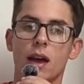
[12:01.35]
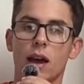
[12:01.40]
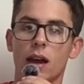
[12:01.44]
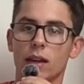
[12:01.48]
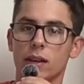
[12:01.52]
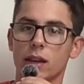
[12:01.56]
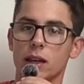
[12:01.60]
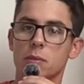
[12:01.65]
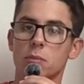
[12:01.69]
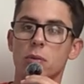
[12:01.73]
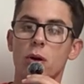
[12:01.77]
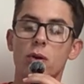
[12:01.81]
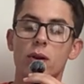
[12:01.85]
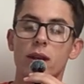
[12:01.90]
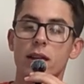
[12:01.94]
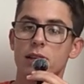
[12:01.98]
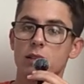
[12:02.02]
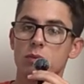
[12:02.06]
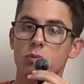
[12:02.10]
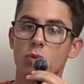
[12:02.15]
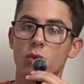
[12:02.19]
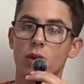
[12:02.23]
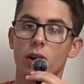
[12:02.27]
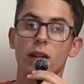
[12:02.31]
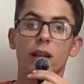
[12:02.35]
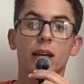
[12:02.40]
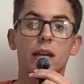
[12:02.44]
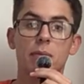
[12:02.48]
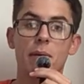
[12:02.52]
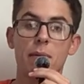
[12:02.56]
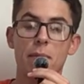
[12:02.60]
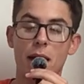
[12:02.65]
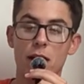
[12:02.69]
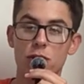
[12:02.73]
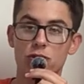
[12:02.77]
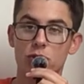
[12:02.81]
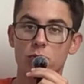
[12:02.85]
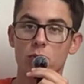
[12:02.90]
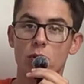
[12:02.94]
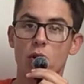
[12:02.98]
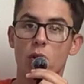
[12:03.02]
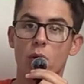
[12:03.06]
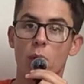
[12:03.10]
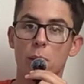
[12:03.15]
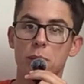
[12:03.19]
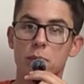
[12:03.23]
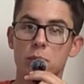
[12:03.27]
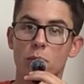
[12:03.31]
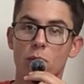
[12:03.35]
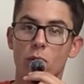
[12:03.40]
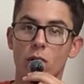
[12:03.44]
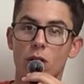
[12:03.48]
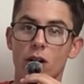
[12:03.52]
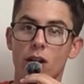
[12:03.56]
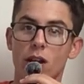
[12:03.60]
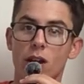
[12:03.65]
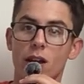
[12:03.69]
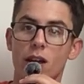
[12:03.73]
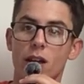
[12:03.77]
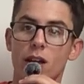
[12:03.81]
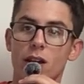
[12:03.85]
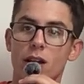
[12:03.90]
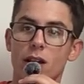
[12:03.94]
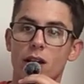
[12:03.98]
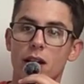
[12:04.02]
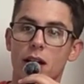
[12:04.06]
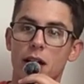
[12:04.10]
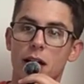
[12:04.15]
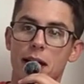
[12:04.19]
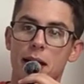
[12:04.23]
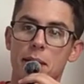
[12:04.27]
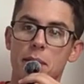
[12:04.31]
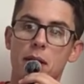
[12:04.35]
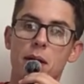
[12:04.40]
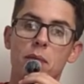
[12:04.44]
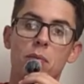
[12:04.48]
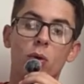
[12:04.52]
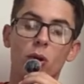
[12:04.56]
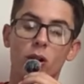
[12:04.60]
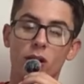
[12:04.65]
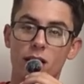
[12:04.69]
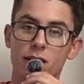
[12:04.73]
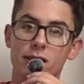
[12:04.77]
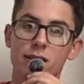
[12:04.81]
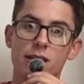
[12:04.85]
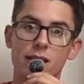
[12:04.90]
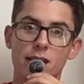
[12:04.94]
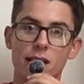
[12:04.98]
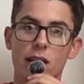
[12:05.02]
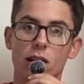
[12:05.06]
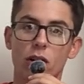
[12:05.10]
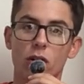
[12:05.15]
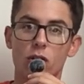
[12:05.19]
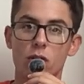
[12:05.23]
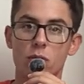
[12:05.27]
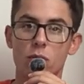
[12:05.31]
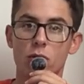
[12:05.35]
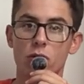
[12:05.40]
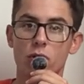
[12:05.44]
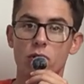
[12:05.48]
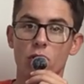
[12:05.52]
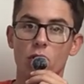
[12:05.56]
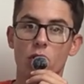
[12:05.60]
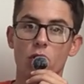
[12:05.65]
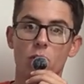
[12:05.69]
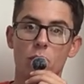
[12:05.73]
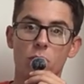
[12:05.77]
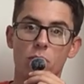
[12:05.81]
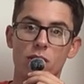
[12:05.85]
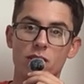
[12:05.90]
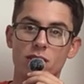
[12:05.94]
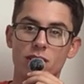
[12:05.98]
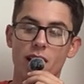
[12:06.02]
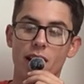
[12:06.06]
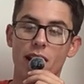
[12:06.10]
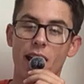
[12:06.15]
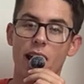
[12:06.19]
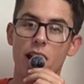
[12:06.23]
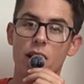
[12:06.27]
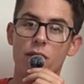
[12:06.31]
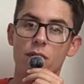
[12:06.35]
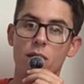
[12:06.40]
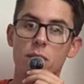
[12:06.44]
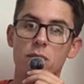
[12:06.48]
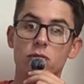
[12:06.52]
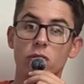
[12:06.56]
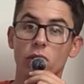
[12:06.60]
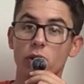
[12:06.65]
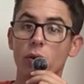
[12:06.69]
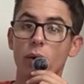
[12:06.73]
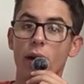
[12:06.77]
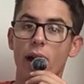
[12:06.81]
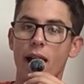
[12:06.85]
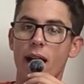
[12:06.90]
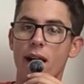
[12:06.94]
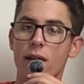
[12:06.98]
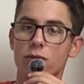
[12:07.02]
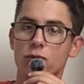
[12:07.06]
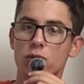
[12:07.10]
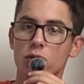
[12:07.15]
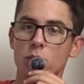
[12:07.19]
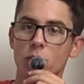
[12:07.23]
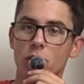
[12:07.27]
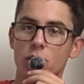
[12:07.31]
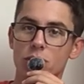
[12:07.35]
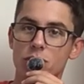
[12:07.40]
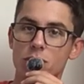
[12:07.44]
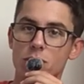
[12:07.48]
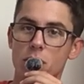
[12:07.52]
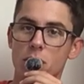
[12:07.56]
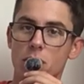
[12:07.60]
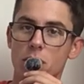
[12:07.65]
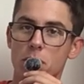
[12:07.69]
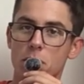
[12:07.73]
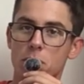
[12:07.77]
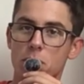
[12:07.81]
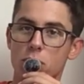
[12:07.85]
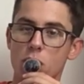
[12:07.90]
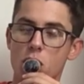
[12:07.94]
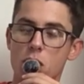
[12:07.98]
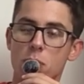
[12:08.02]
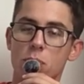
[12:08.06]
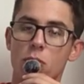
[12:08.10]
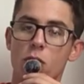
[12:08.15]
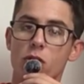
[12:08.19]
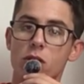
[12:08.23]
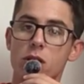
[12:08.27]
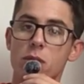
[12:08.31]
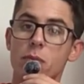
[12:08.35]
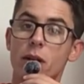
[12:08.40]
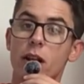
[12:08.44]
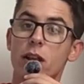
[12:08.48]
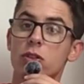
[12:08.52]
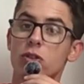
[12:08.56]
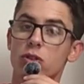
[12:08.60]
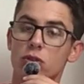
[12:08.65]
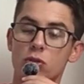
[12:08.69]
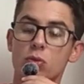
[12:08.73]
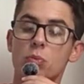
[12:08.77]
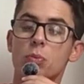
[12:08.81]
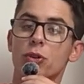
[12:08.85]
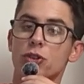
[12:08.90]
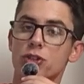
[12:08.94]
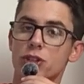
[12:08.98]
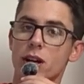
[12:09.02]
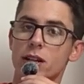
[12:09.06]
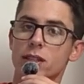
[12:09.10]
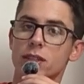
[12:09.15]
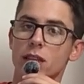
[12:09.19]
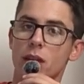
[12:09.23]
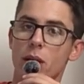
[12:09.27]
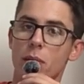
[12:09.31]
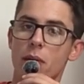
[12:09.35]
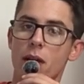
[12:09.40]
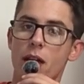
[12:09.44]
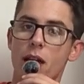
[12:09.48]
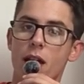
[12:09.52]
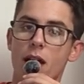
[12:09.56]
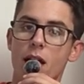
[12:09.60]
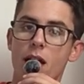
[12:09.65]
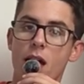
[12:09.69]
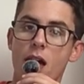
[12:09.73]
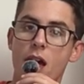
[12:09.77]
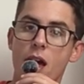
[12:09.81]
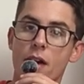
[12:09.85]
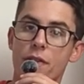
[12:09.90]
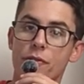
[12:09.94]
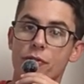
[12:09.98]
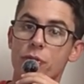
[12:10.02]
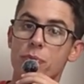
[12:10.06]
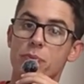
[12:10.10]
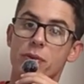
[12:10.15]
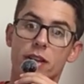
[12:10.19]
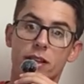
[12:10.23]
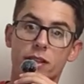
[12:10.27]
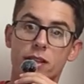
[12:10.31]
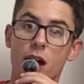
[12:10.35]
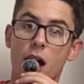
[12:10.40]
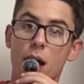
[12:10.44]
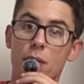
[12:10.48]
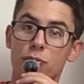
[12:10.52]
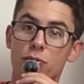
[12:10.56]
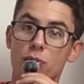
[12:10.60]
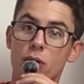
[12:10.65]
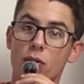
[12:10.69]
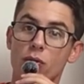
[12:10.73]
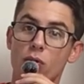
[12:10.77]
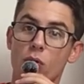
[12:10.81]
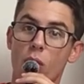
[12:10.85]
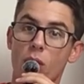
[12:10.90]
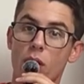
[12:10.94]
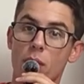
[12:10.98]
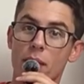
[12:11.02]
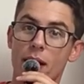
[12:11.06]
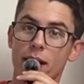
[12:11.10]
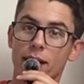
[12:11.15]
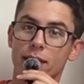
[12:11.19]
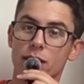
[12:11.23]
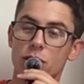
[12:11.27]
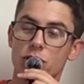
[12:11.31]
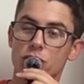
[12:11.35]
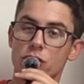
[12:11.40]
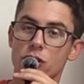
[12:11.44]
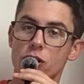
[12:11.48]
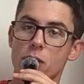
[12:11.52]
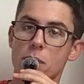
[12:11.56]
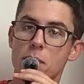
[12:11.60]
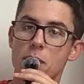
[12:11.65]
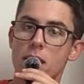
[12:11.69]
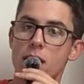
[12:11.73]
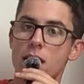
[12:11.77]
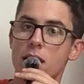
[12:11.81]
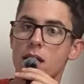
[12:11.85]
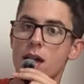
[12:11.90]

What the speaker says: I like Bo Nix more. I like Patrick Mahomes more. And I'm more likely to take Herbert or Prescott ahead of him. So I don't have too much Brock Purdy, but I do project him to be a top 12 quarterback this year.